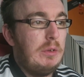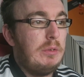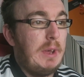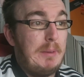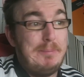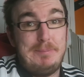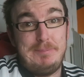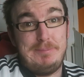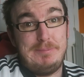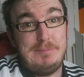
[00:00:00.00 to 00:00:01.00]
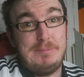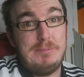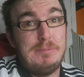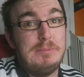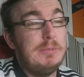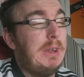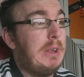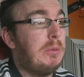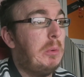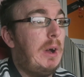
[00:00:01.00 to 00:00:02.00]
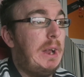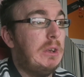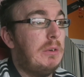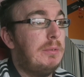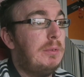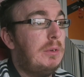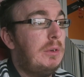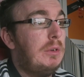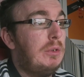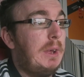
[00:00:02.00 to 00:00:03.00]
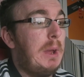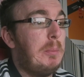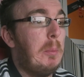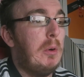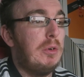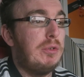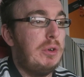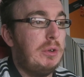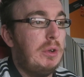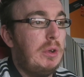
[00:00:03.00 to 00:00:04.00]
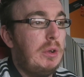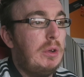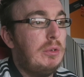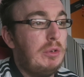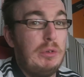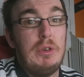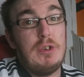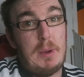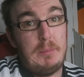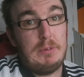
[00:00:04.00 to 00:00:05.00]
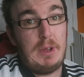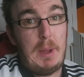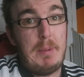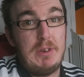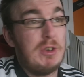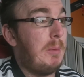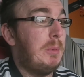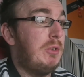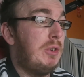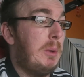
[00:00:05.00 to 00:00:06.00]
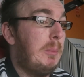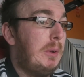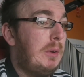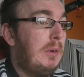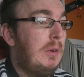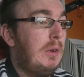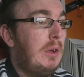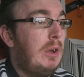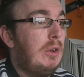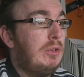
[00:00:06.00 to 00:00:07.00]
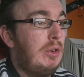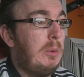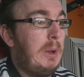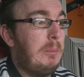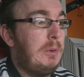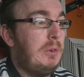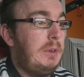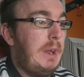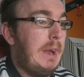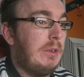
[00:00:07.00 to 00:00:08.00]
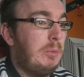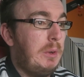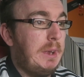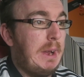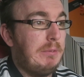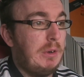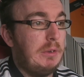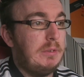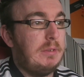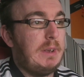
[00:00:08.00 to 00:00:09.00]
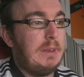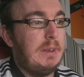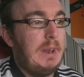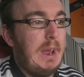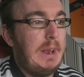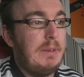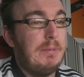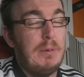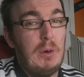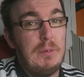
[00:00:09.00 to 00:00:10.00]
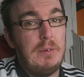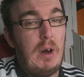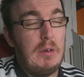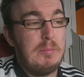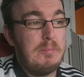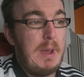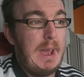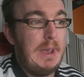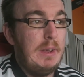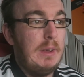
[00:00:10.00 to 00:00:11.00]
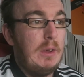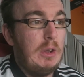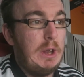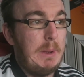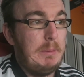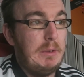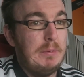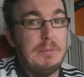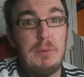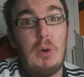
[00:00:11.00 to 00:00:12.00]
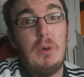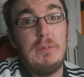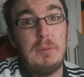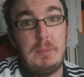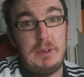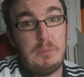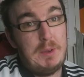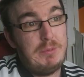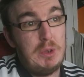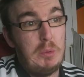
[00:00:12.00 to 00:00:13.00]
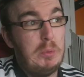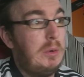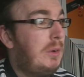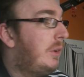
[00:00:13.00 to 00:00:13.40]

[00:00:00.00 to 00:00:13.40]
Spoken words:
So yeah, that's what I know to get promotion to the Sky Bet Championship. So next week I've got Saturday the 4th of May. Let the 4th be with you,